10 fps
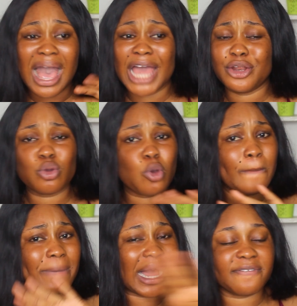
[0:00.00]
I don't
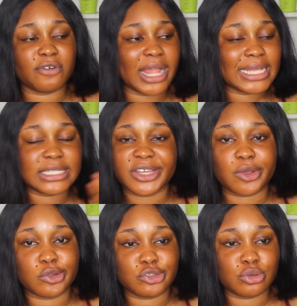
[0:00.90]
go back for like
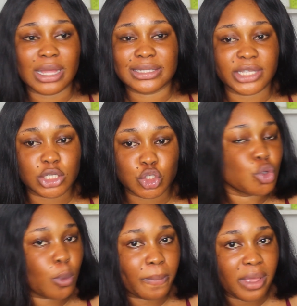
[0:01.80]
seconds to go and take
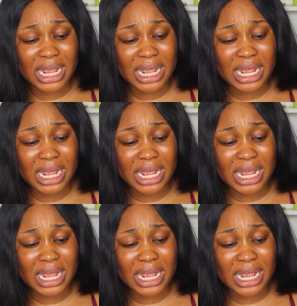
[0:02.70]
soap.